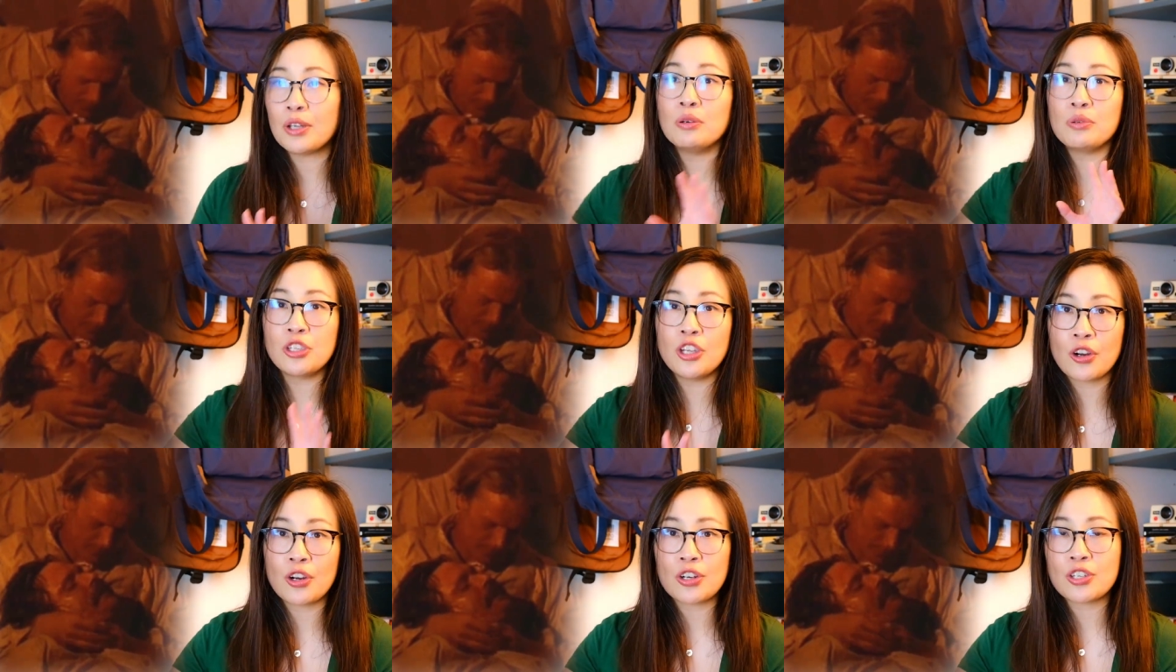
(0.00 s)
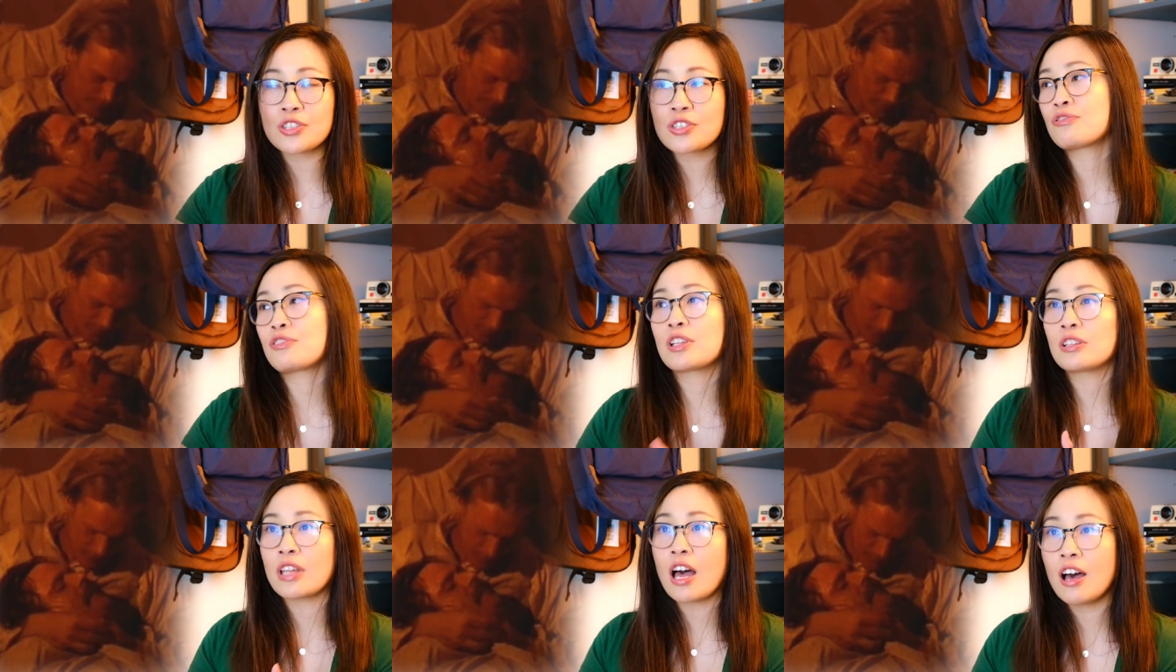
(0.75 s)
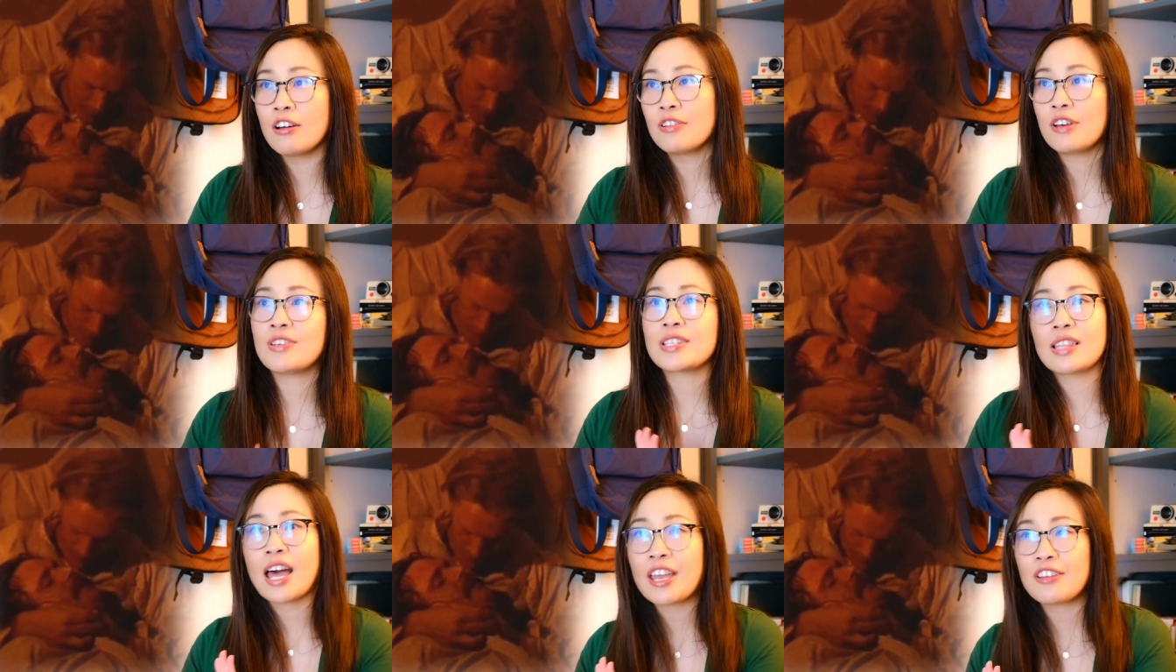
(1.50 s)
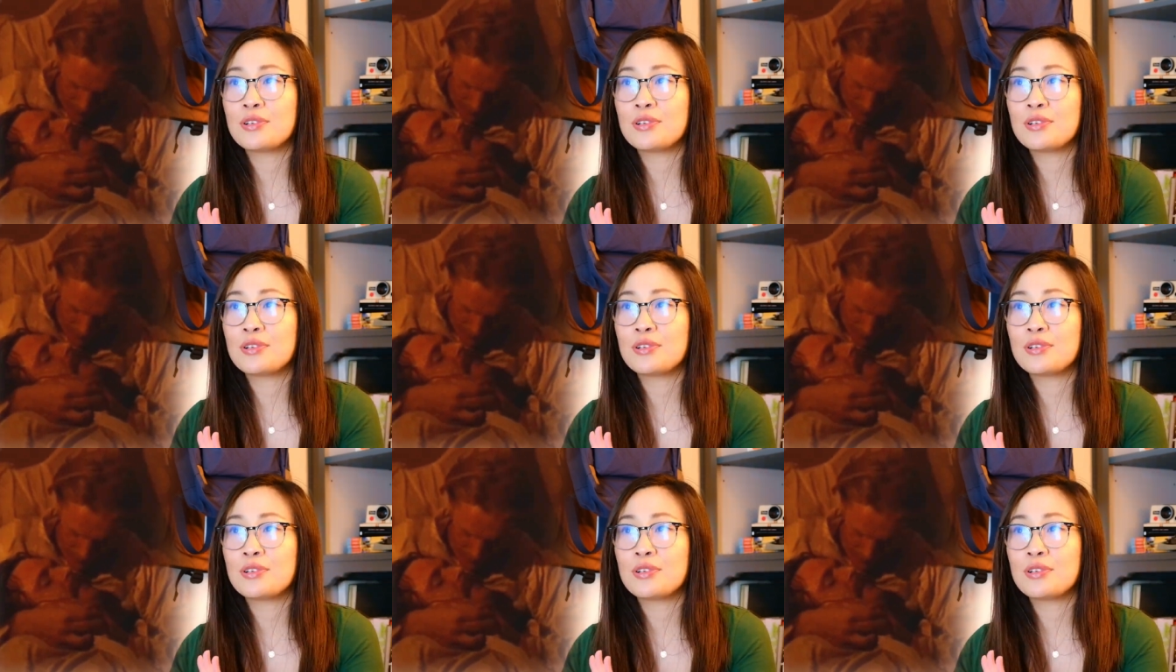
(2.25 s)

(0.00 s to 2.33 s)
who yearns for the love of his life,